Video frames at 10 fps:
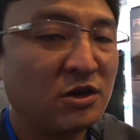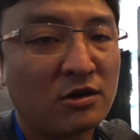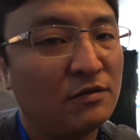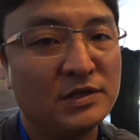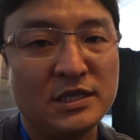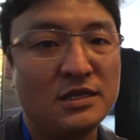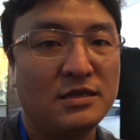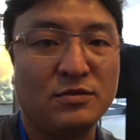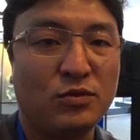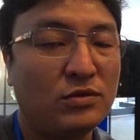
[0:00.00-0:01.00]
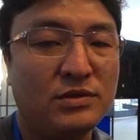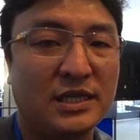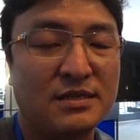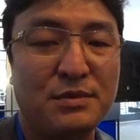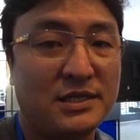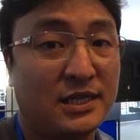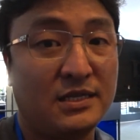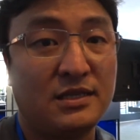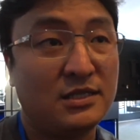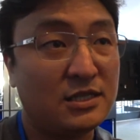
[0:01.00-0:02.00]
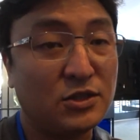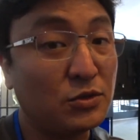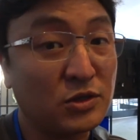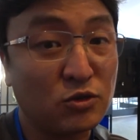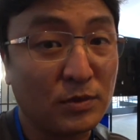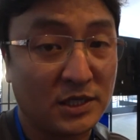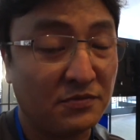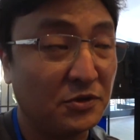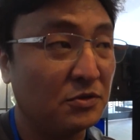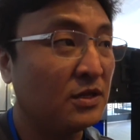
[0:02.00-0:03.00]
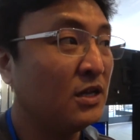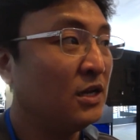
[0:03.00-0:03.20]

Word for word: torque converter doesn't make sense. It just uses too much fuel.